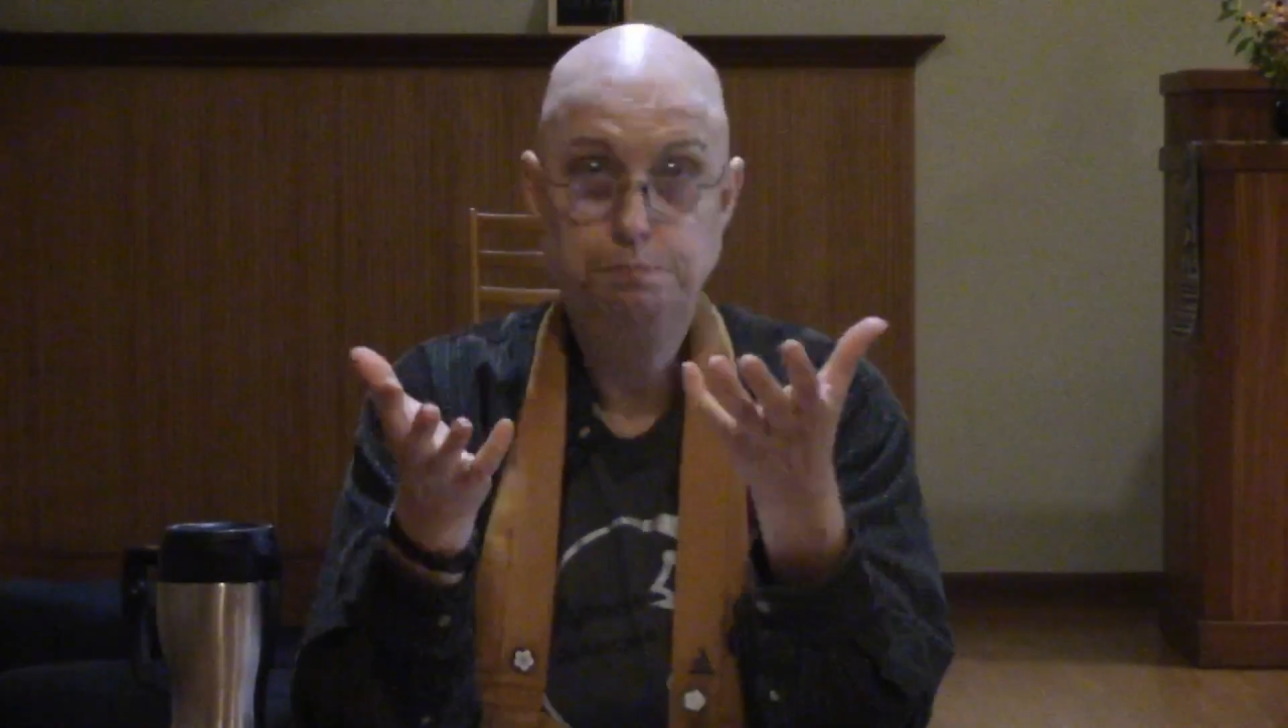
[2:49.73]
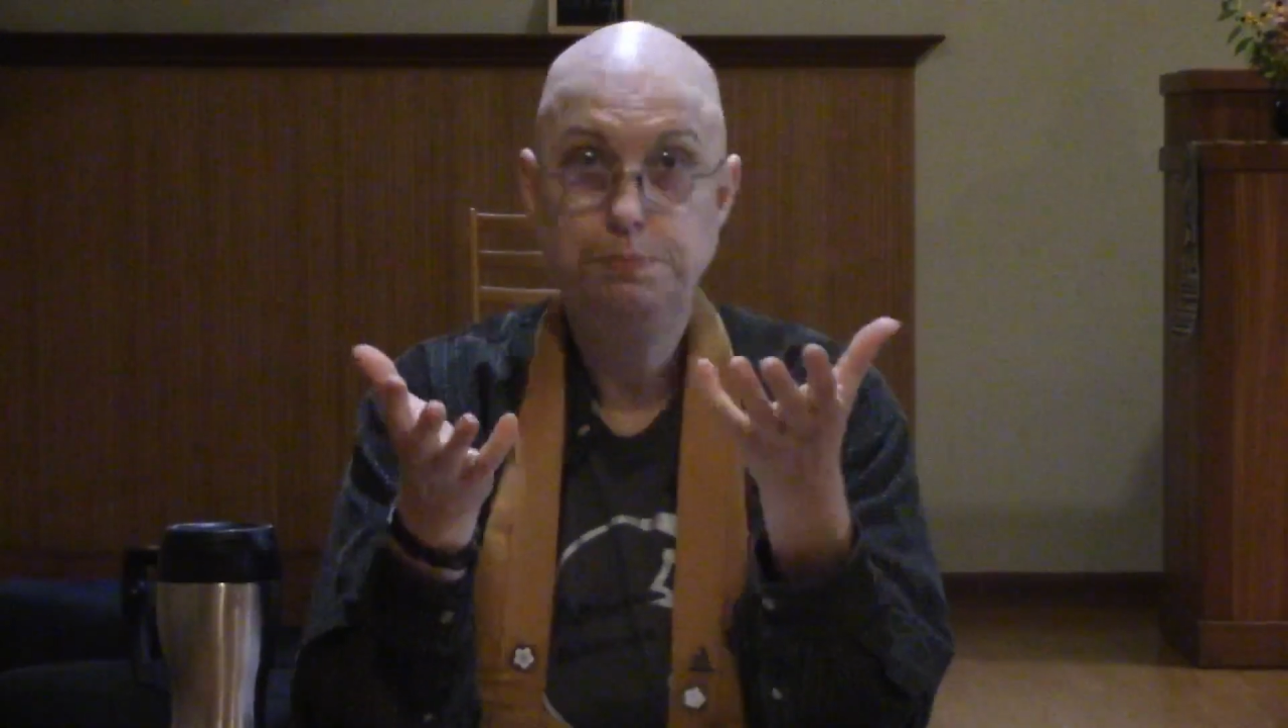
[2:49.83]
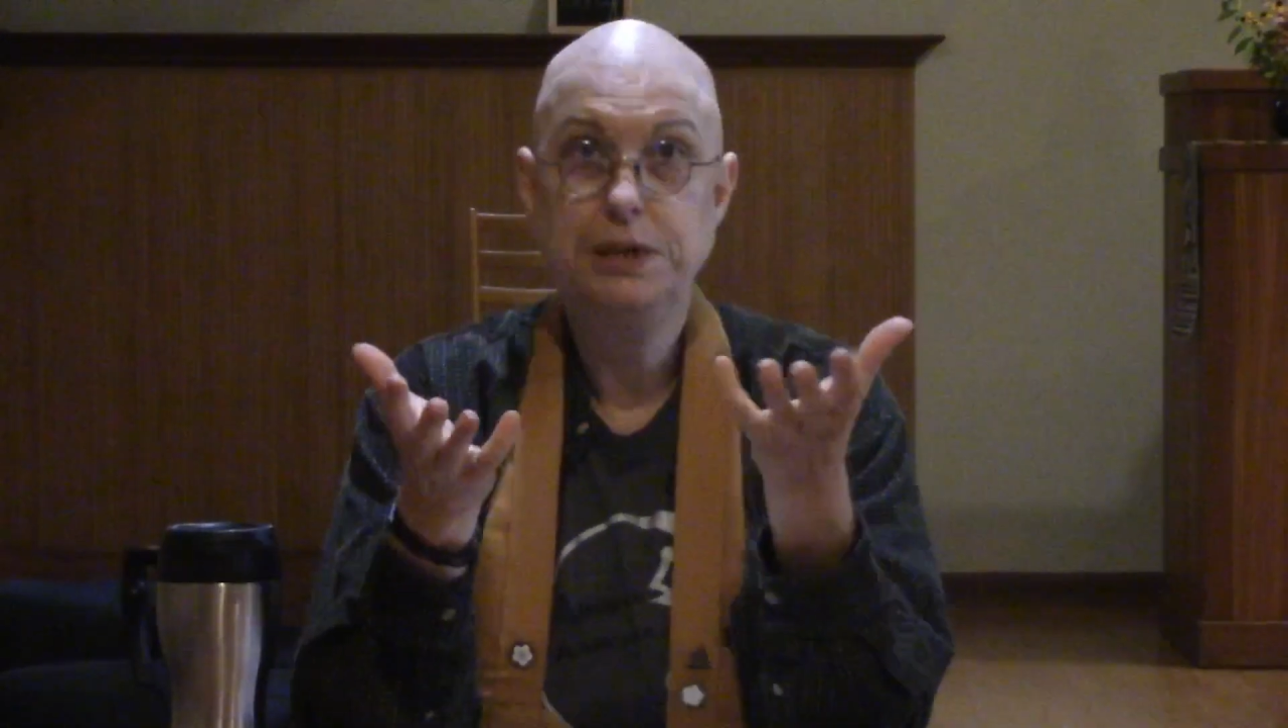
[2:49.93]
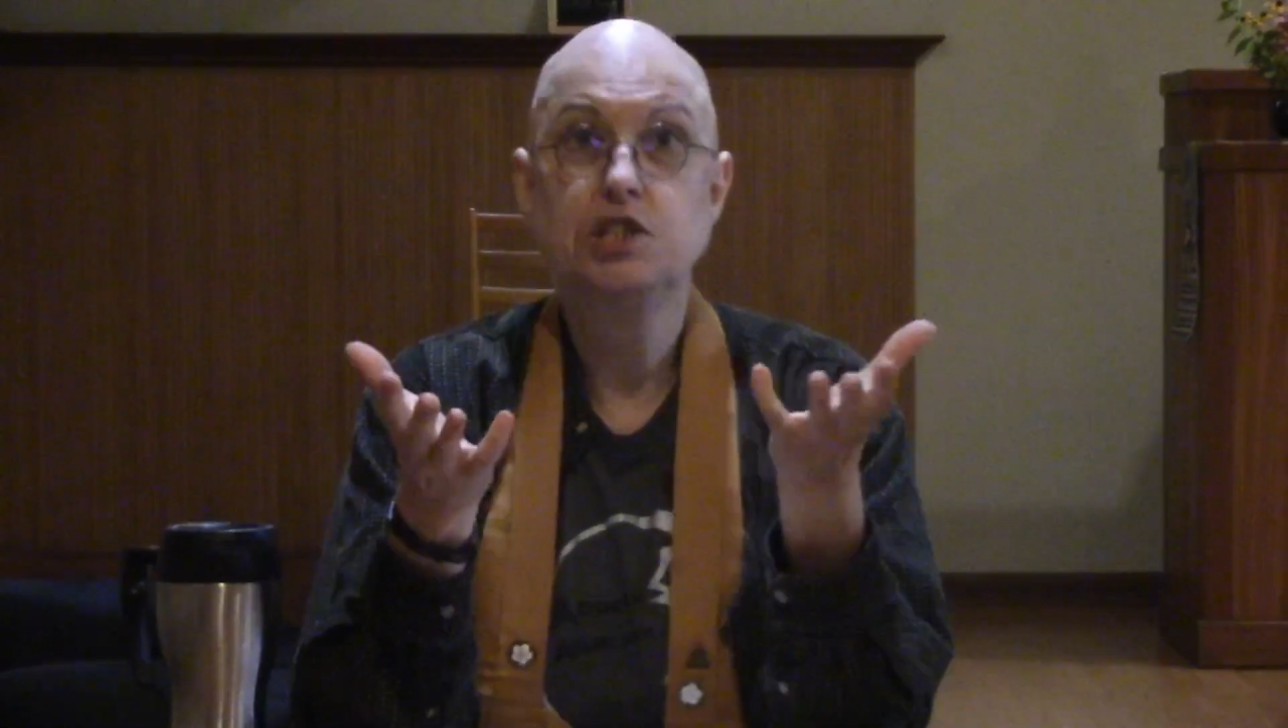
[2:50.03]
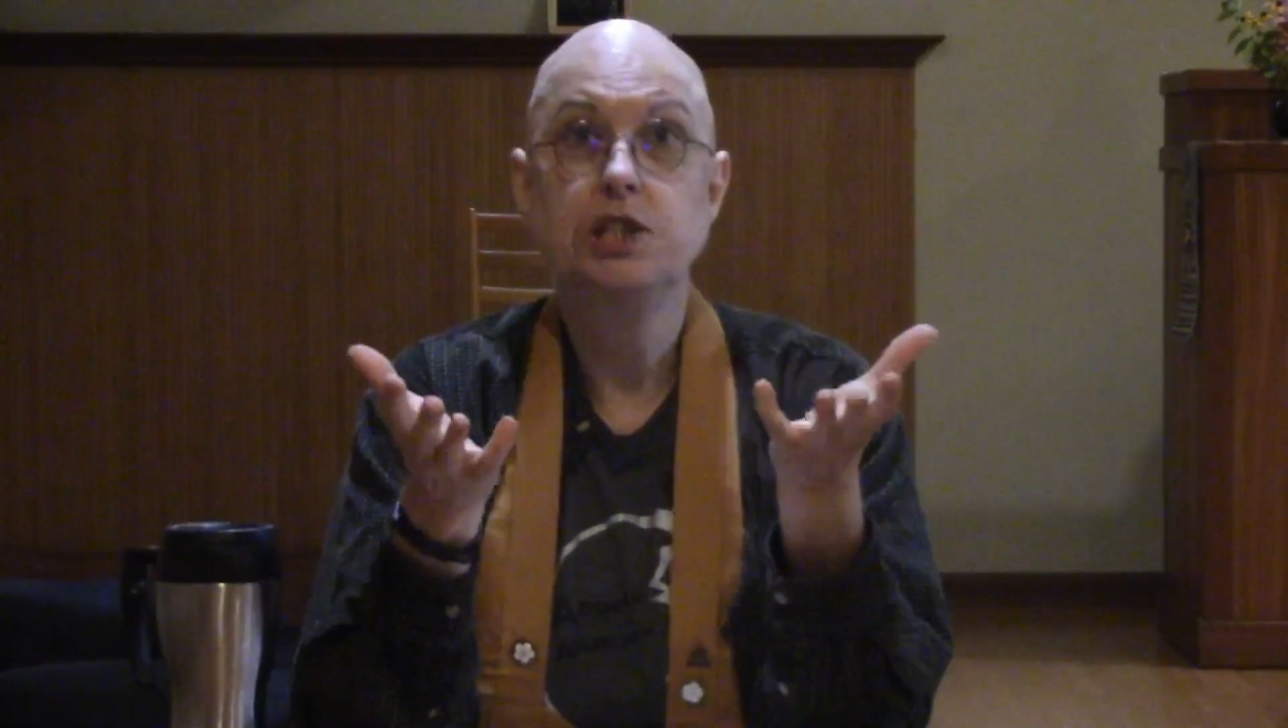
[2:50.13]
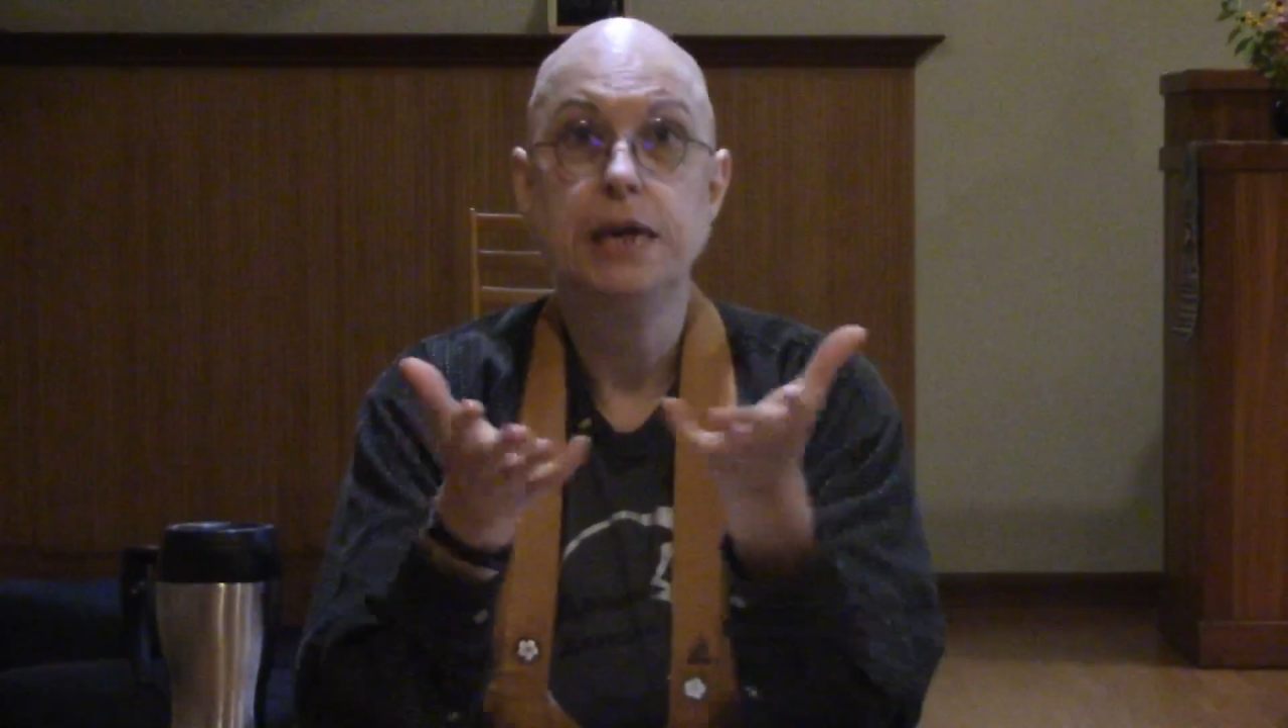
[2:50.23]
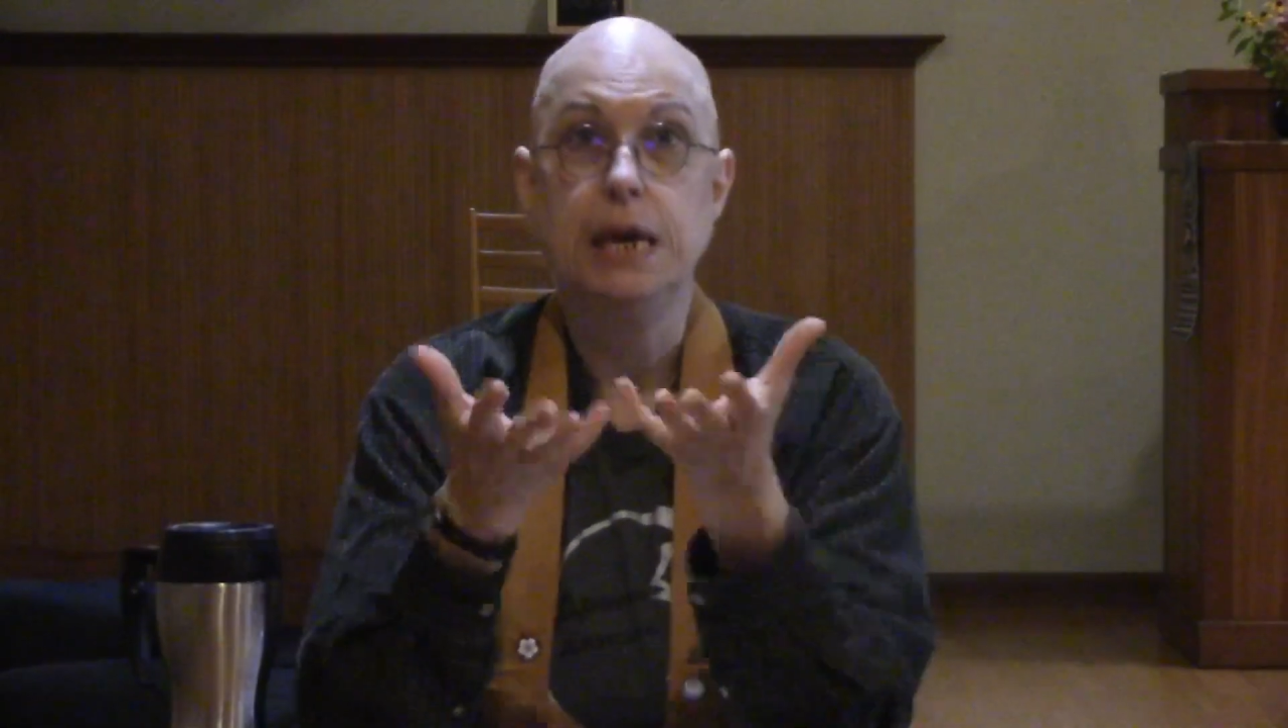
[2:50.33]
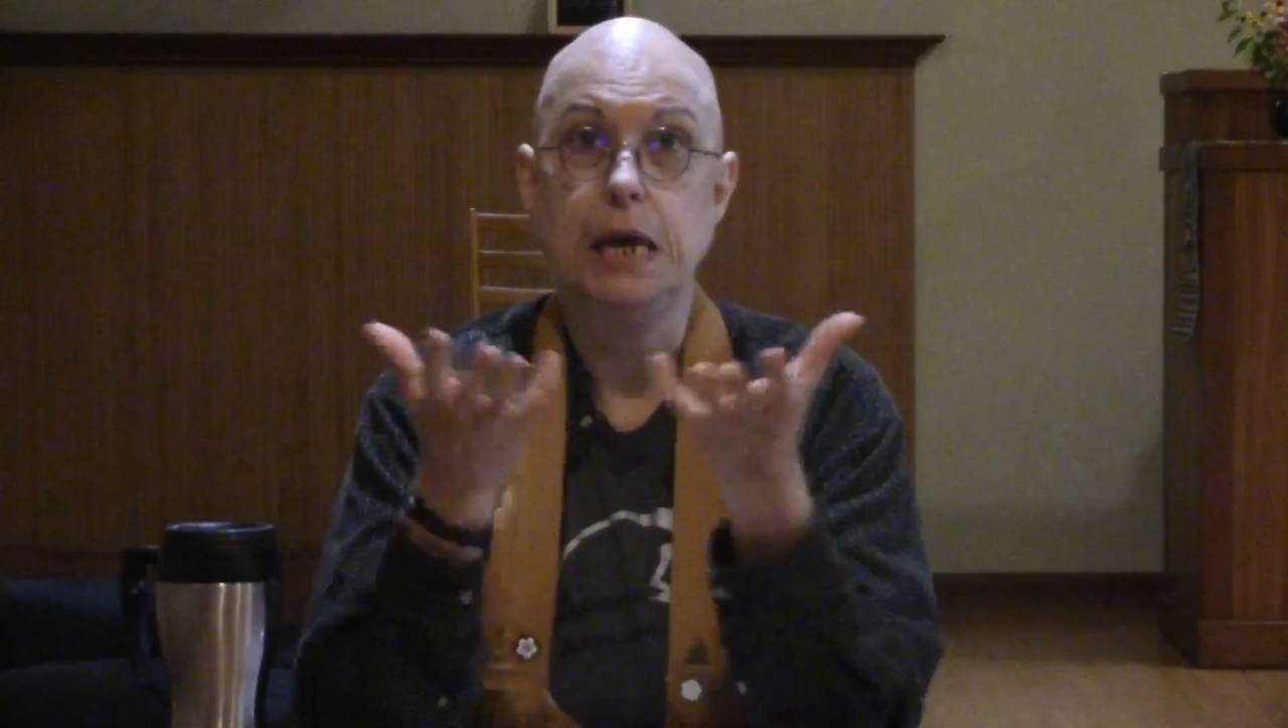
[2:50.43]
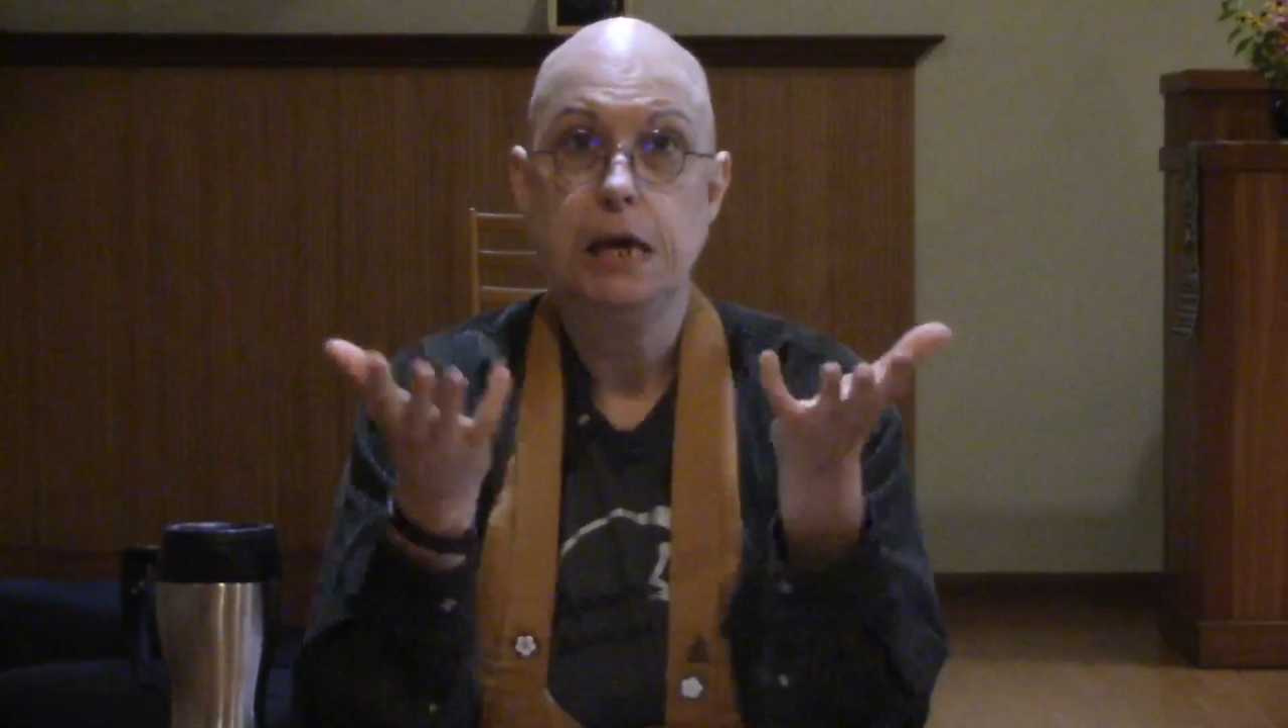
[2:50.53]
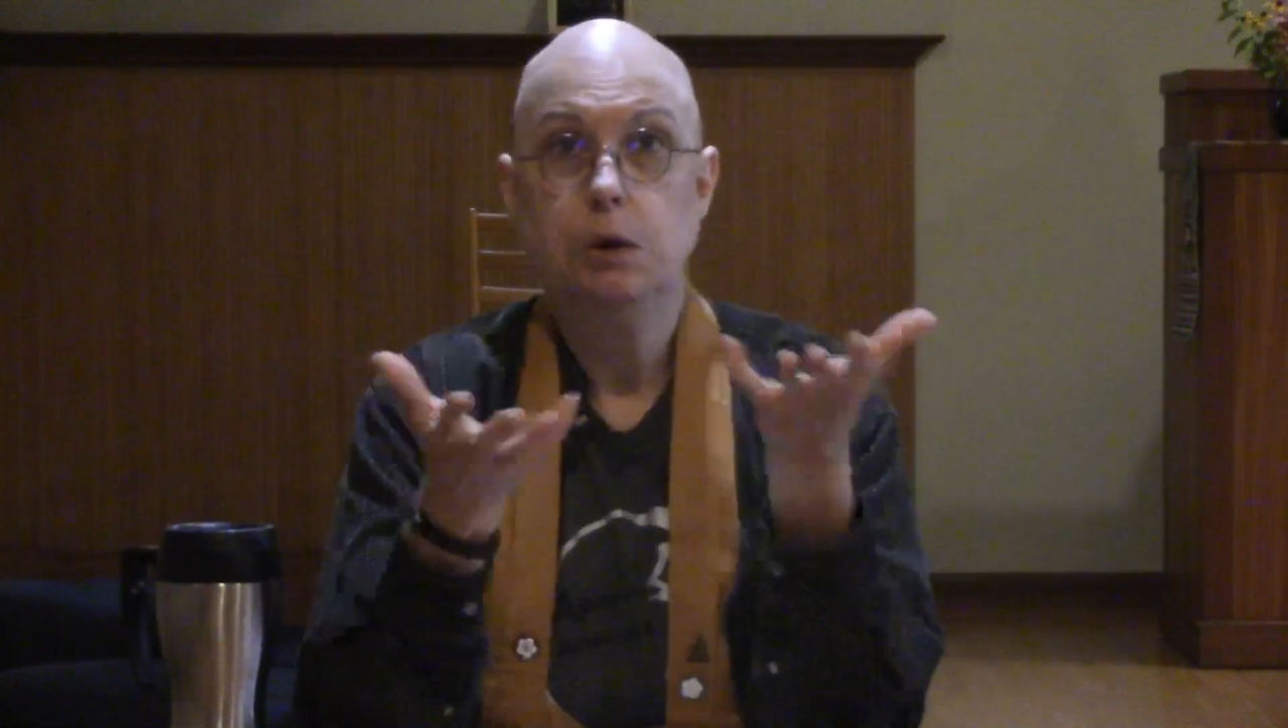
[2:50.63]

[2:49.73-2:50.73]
busy.